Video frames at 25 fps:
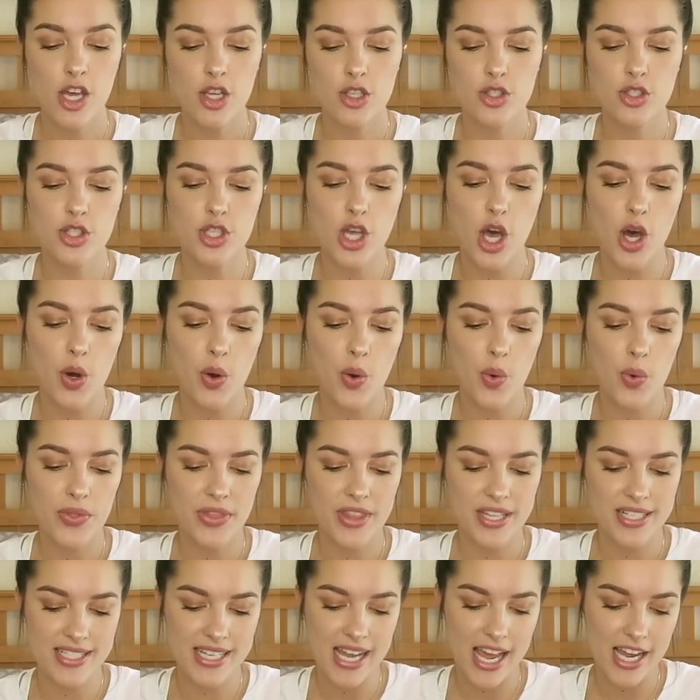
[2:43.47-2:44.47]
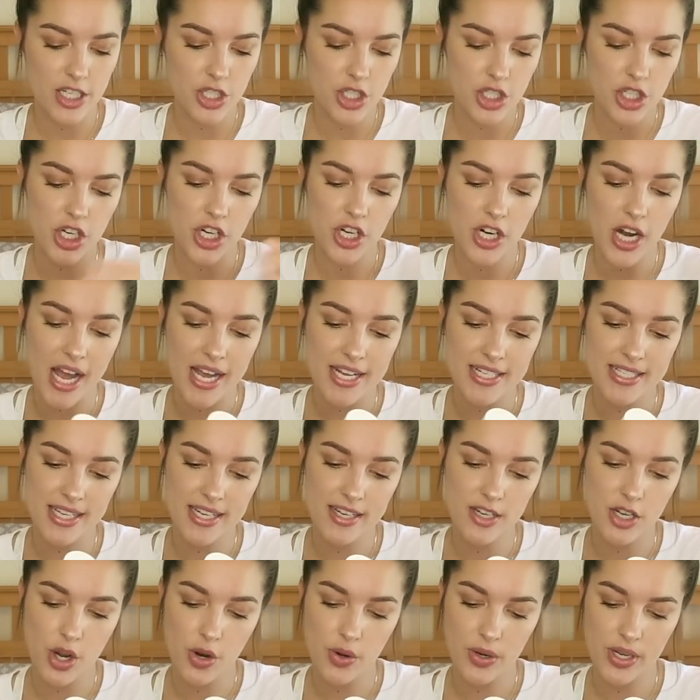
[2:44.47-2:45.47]
So the texture, I
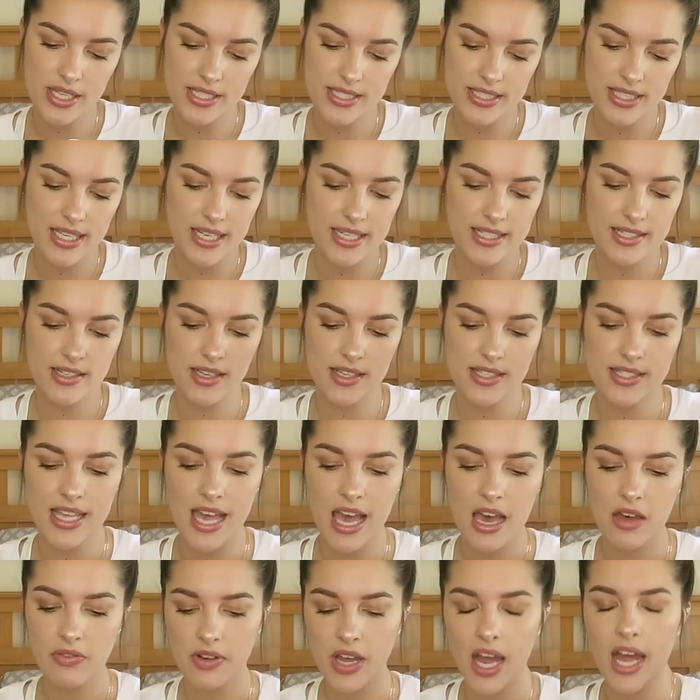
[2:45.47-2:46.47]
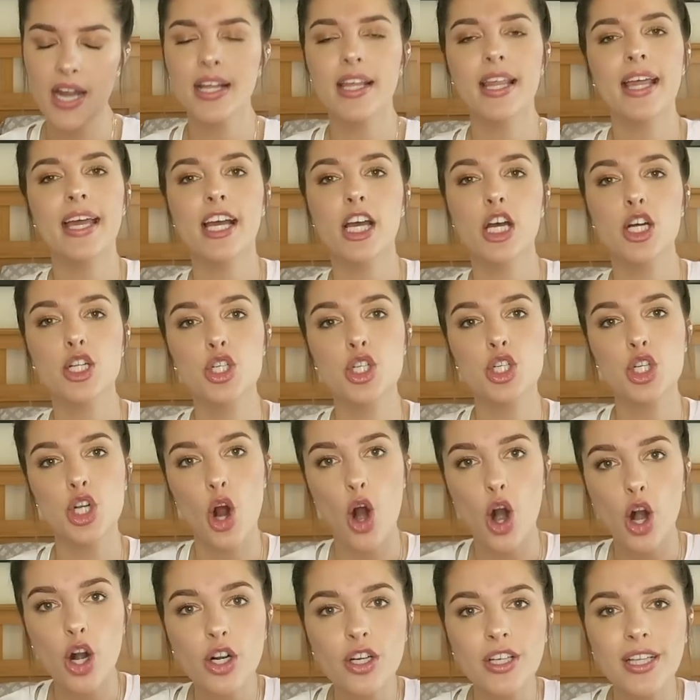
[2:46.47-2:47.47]
did notice it does have kind of like a
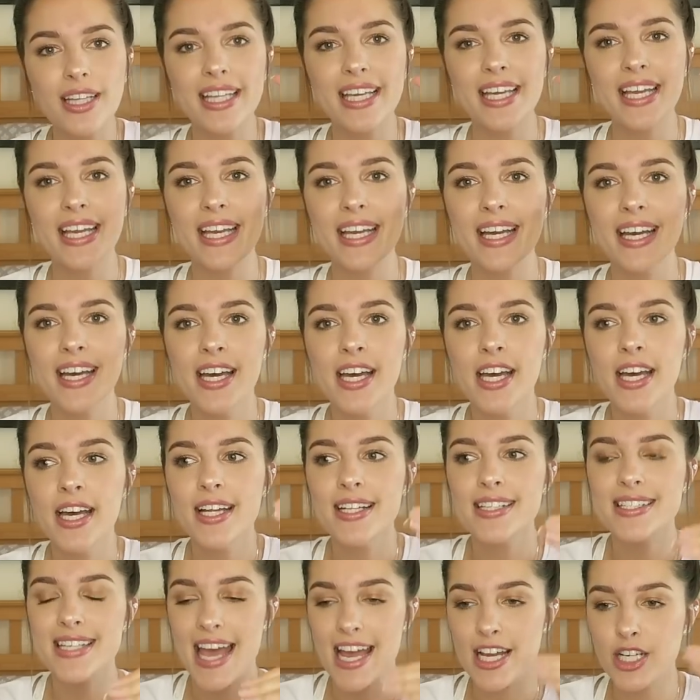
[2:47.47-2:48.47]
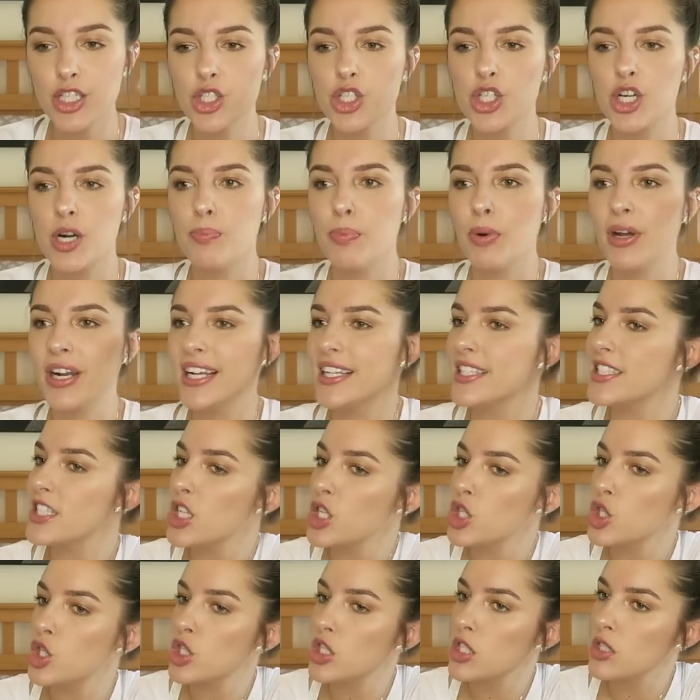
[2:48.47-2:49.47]
charcoaly texture, but
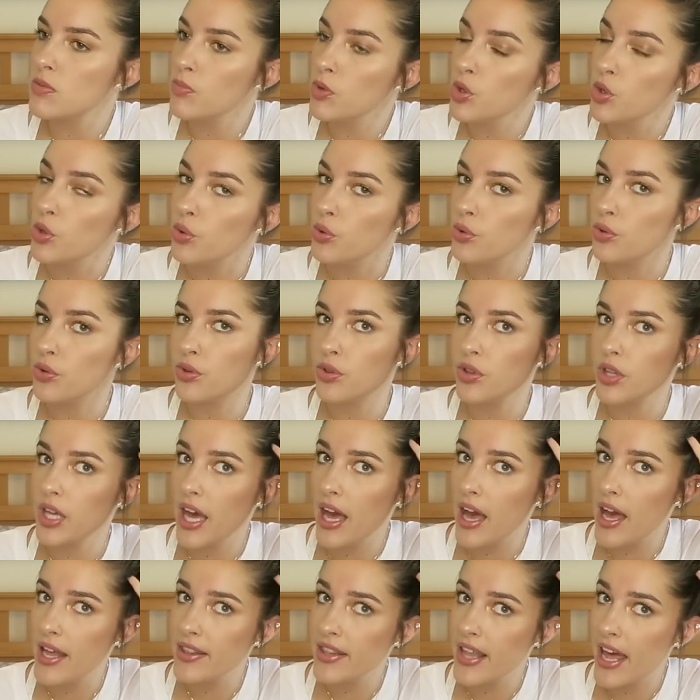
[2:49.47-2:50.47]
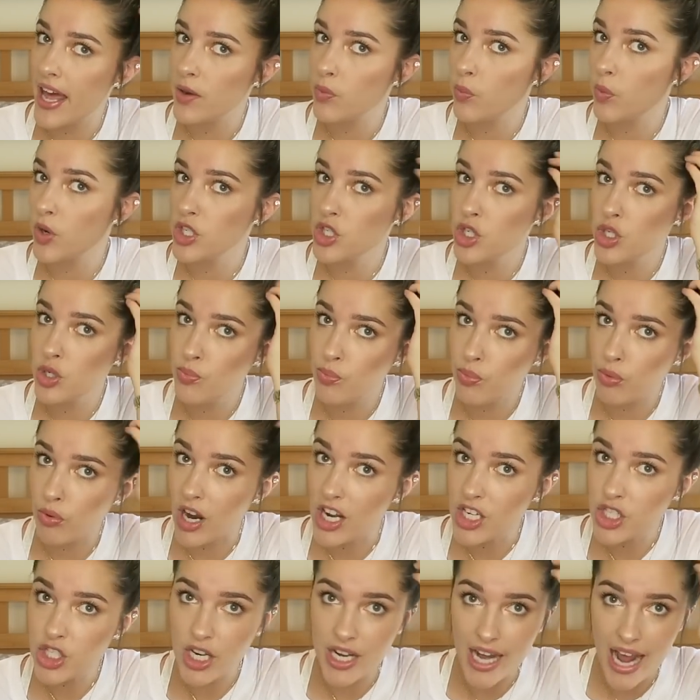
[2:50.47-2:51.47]
it's smooth. And then once you
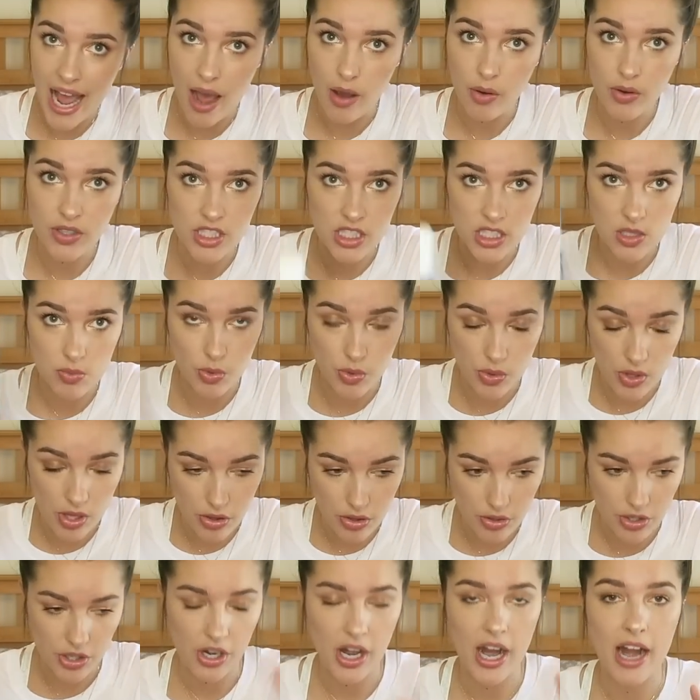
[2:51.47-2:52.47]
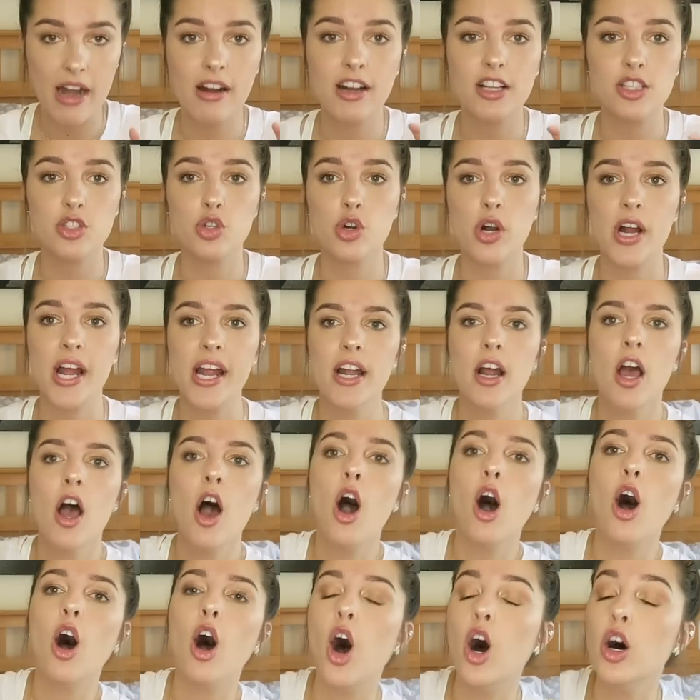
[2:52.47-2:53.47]
brush it out and smooth it through your hair, it's great.
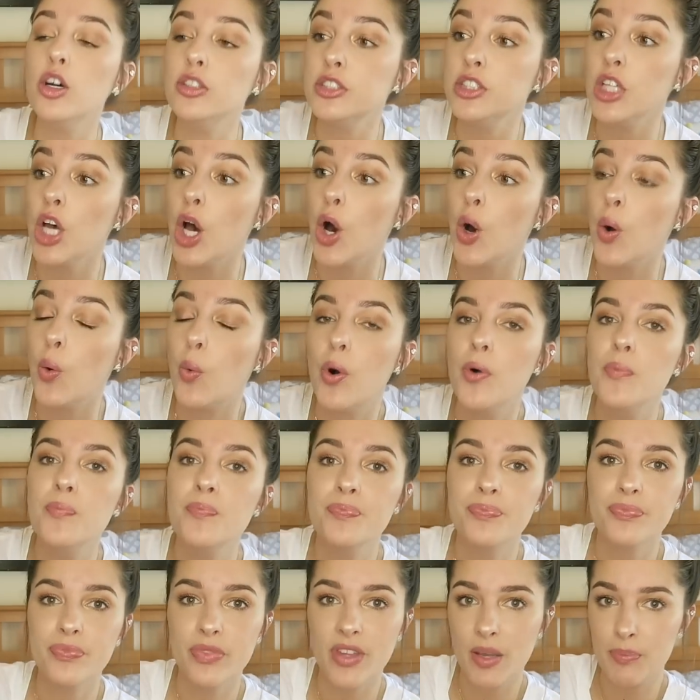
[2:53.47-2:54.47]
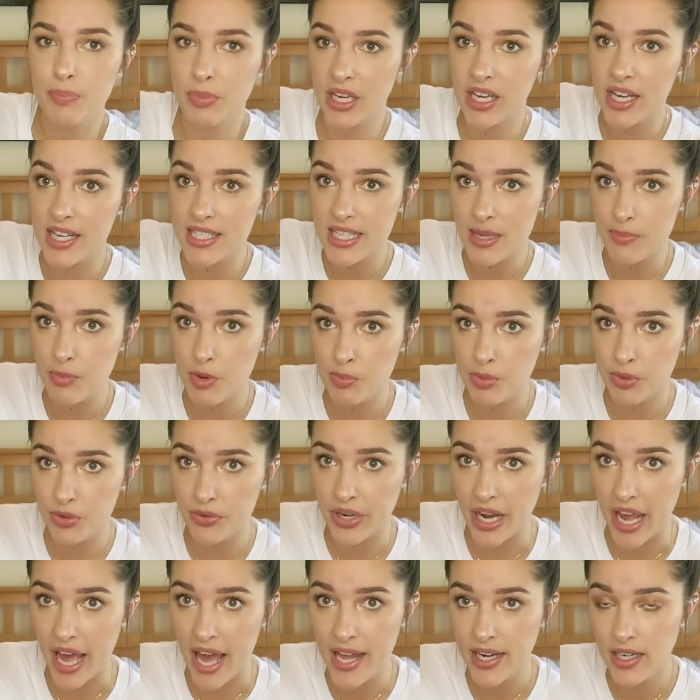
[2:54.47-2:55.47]
Also, because I'm a
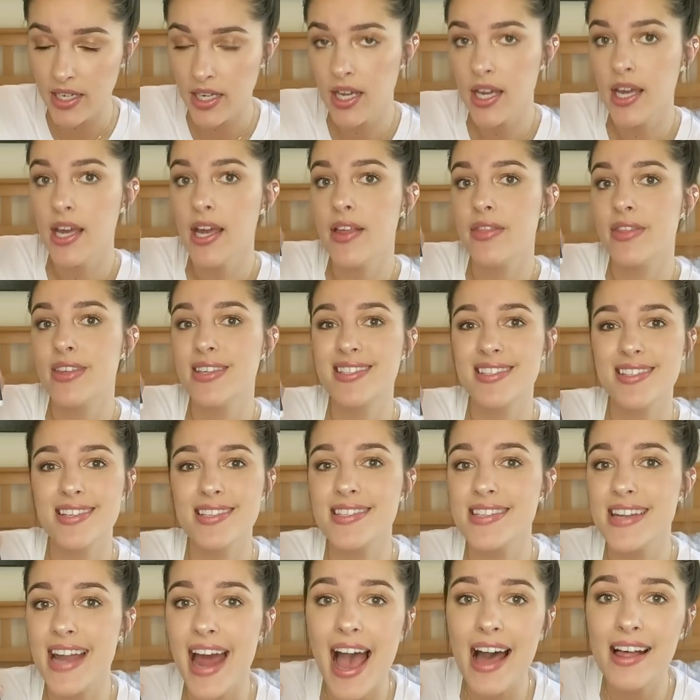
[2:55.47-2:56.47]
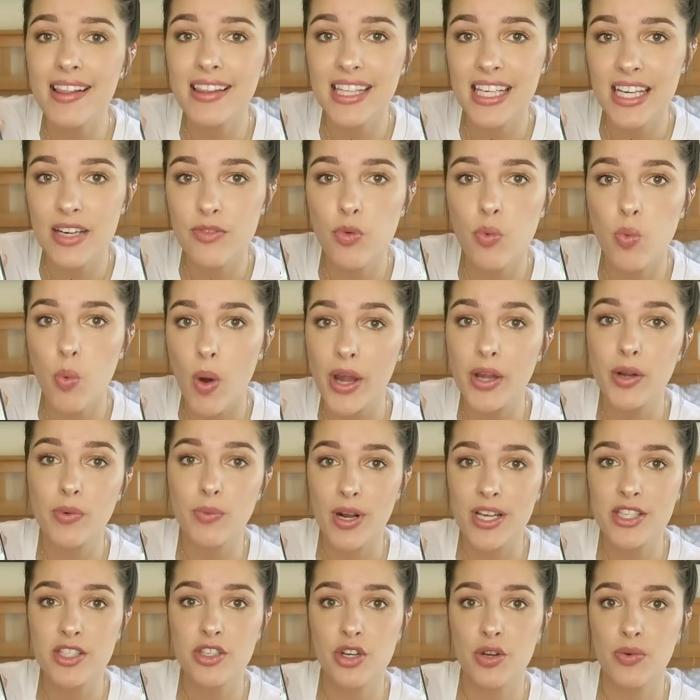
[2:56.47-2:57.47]
brunette, this does not leave white
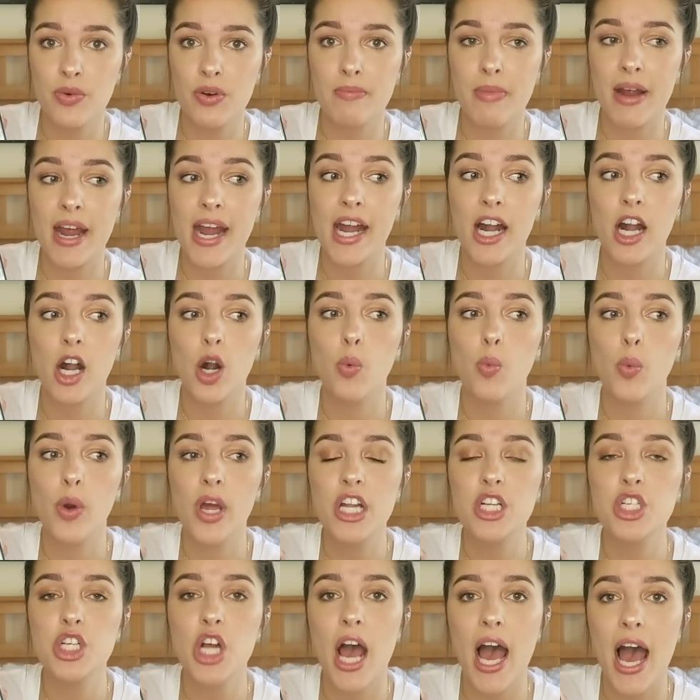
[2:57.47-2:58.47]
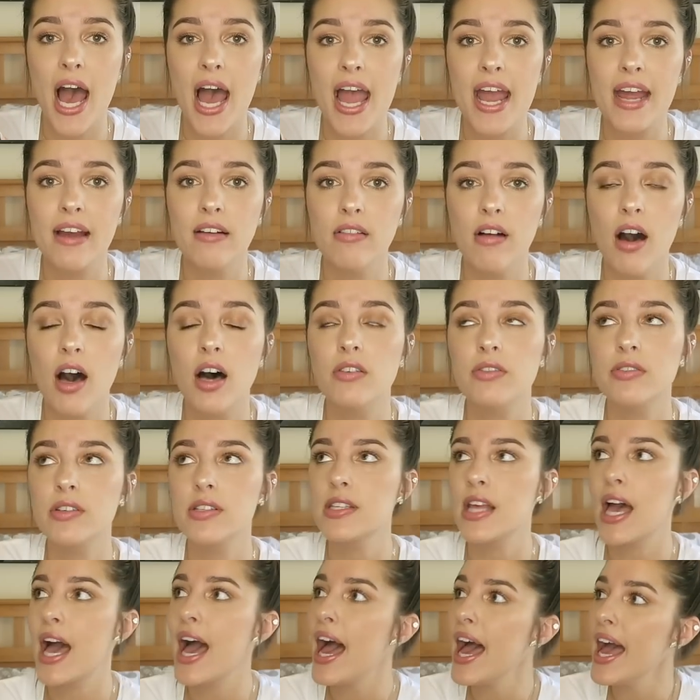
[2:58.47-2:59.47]
residue in my hair, which I love
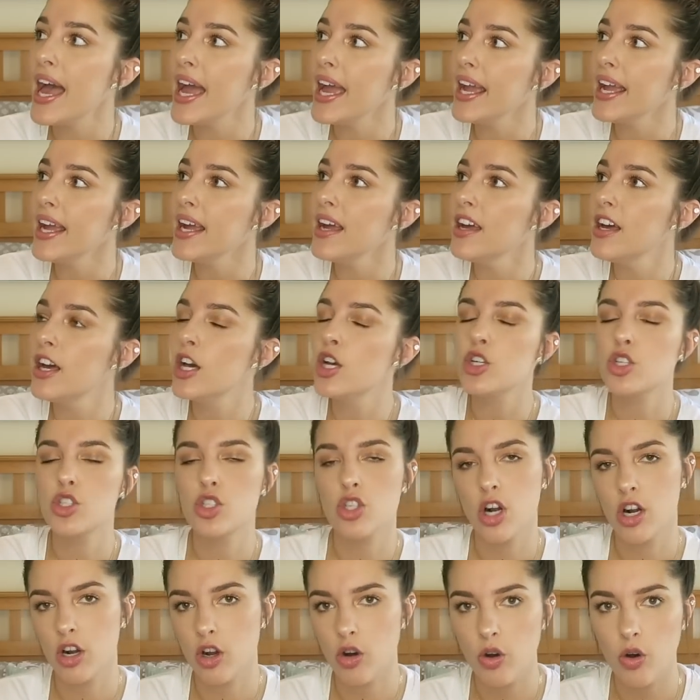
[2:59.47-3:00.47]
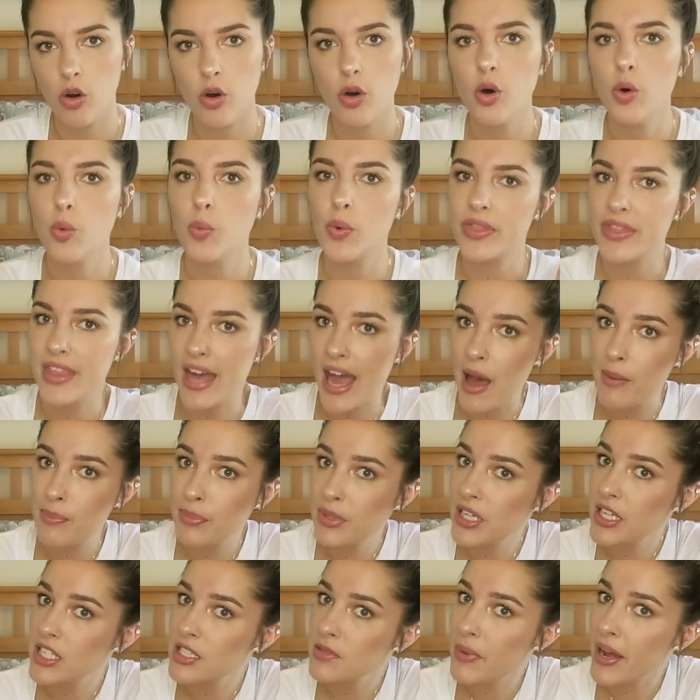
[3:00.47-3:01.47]
because I struggle with that
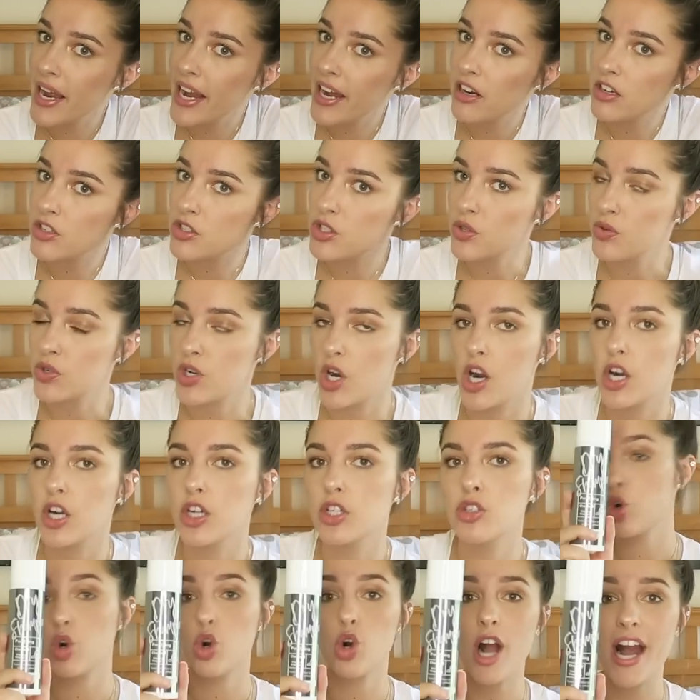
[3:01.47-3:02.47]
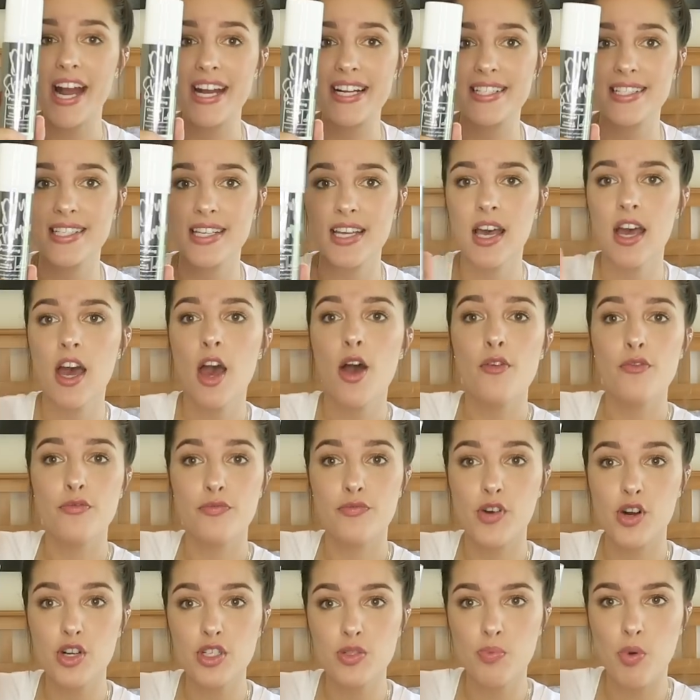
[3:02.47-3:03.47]
because my hair is so dark. Great.
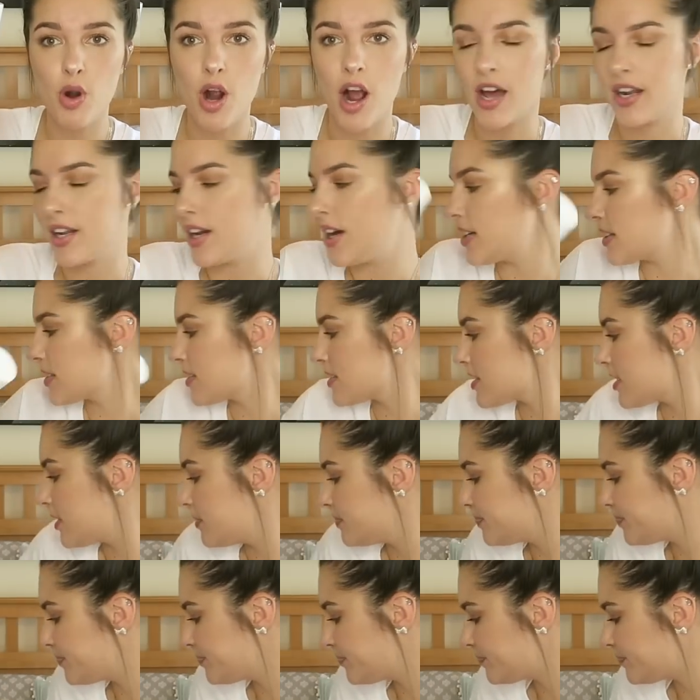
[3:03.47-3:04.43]
First product.